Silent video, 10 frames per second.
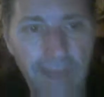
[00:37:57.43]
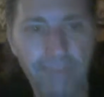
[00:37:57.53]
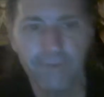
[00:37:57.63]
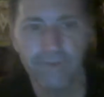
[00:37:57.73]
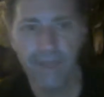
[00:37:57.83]

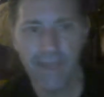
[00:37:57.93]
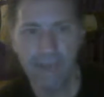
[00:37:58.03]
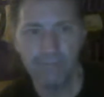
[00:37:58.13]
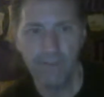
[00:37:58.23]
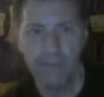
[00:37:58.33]
after the
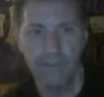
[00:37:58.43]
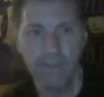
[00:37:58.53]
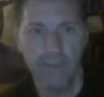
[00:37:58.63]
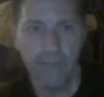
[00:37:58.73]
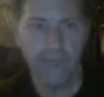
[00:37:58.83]
dive.
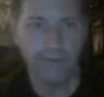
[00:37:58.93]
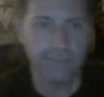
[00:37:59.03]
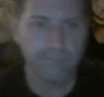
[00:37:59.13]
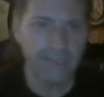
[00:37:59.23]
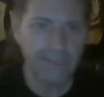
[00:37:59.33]

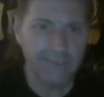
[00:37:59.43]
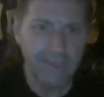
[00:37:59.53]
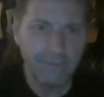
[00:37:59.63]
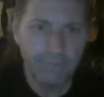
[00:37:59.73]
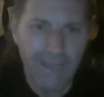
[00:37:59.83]
Aries brings
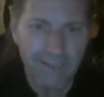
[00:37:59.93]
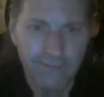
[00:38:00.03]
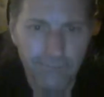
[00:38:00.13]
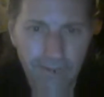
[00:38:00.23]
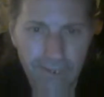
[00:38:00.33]
Neville back
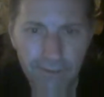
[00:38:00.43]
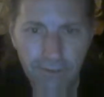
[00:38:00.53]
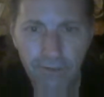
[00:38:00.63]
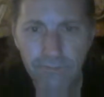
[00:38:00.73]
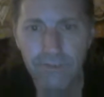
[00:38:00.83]
in the ring and
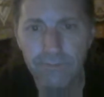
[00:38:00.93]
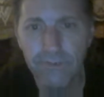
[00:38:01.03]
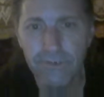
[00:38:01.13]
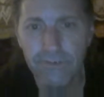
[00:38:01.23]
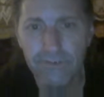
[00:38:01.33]
goes up
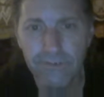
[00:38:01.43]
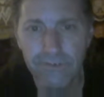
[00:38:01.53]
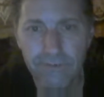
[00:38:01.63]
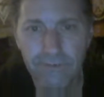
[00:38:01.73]
to, to